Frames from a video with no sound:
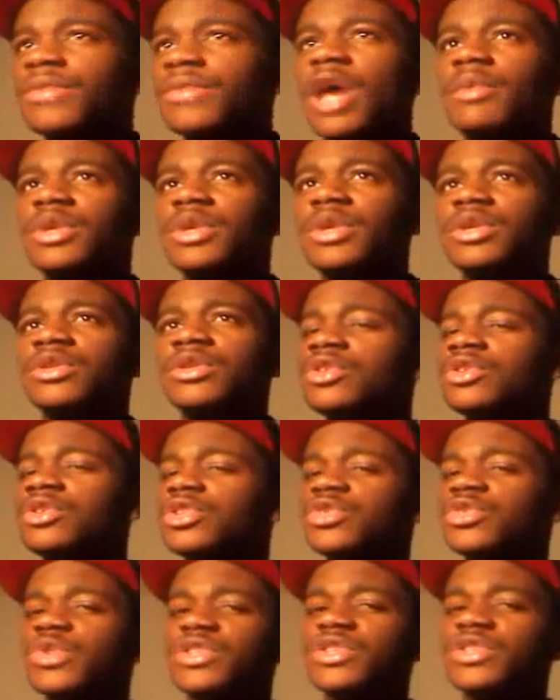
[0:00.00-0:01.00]
I mean,
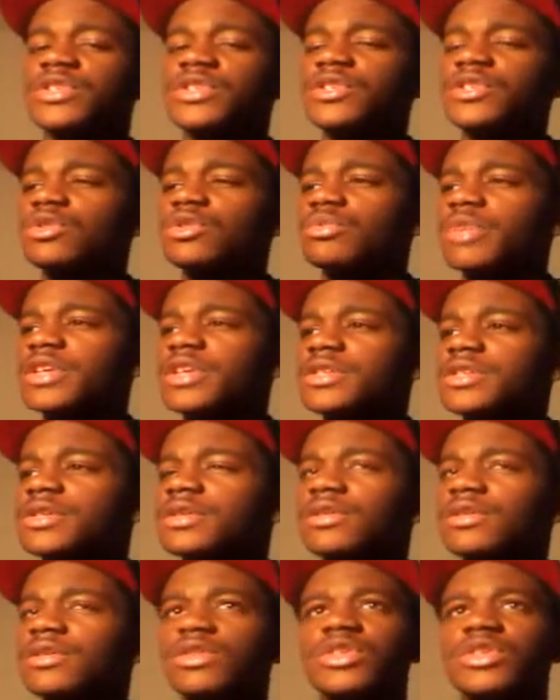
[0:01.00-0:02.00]
your tweets are still
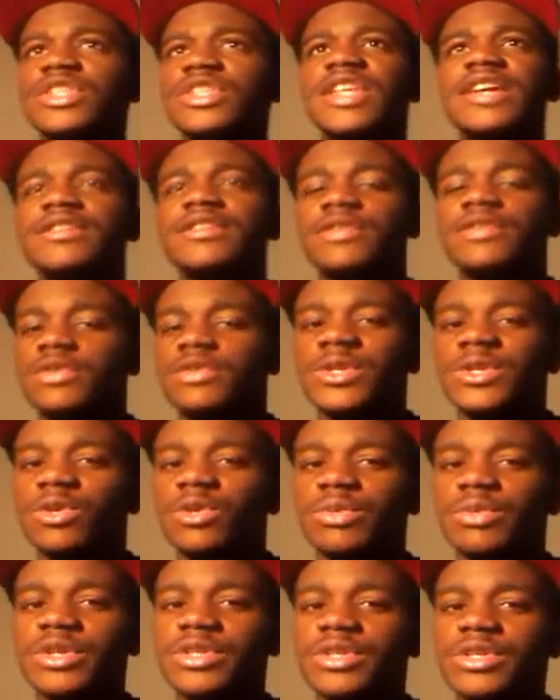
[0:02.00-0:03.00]
basic. Your statuses are
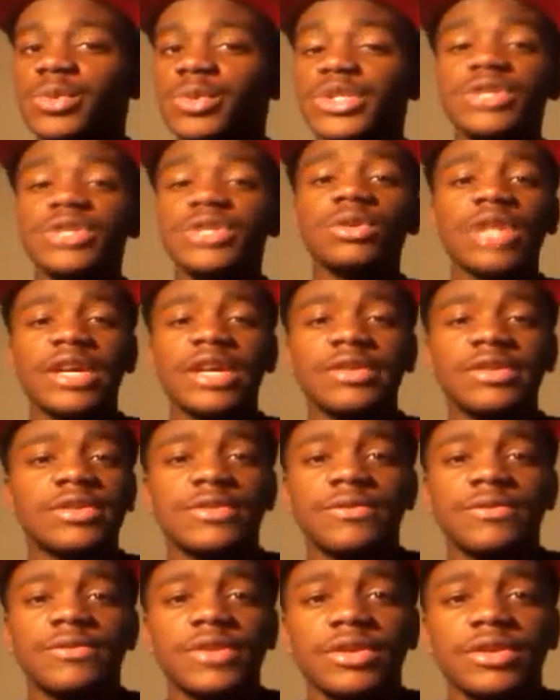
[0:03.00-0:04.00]
still basic. We still like you
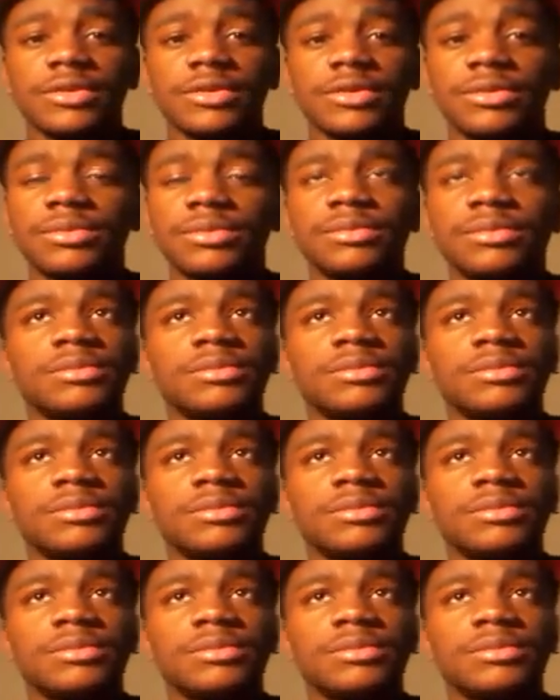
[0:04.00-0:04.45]
as a friend, though.